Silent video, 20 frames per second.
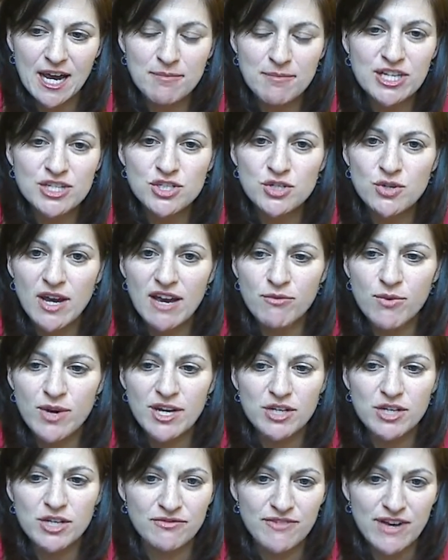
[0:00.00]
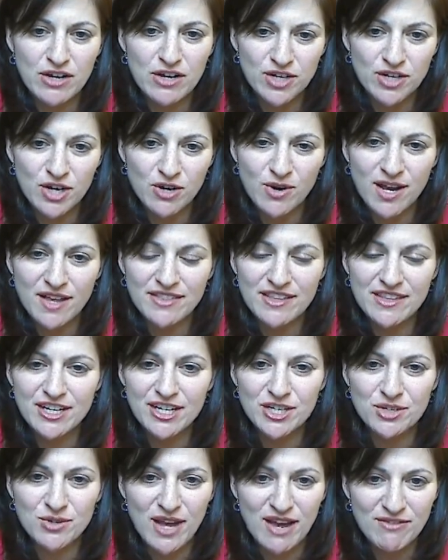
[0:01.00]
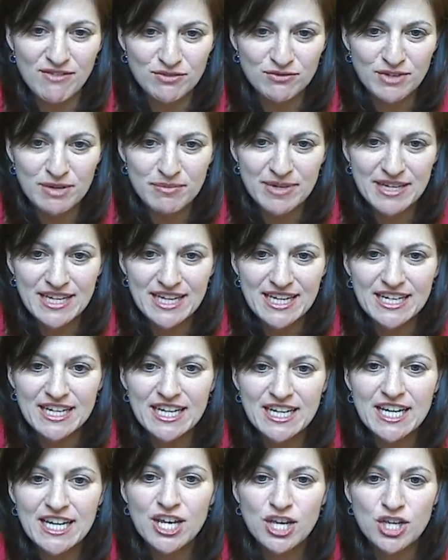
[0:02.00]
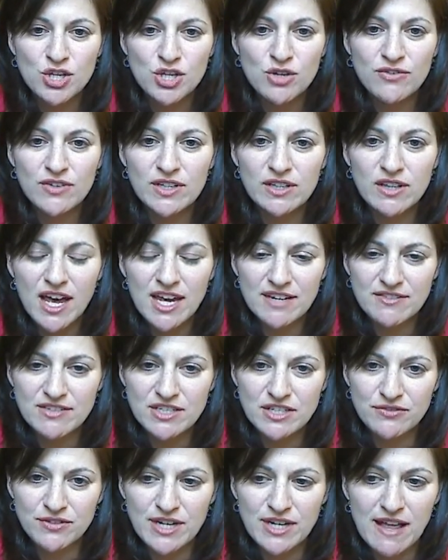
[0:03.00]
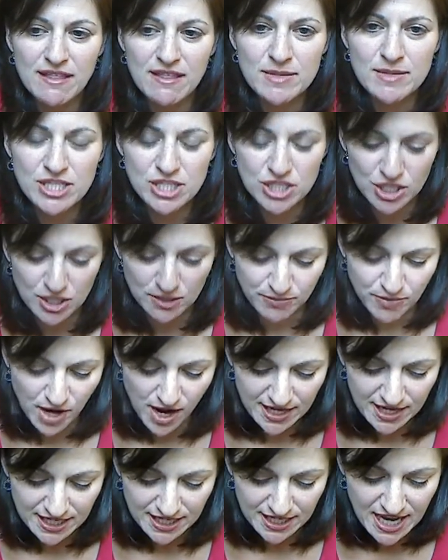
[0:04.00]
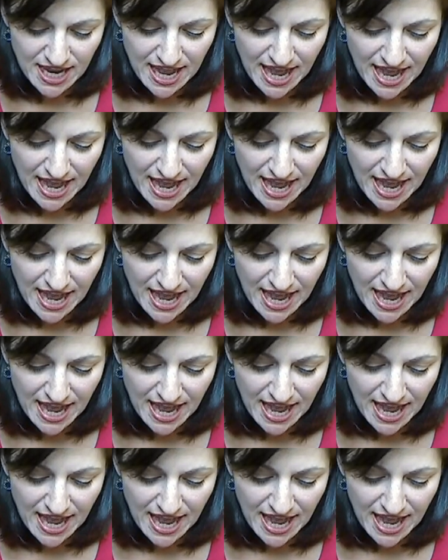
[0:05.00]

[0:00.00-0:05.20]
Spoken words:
Because you have you have Velcro on there, you have a ribbon, you have a lot of different elements to your product.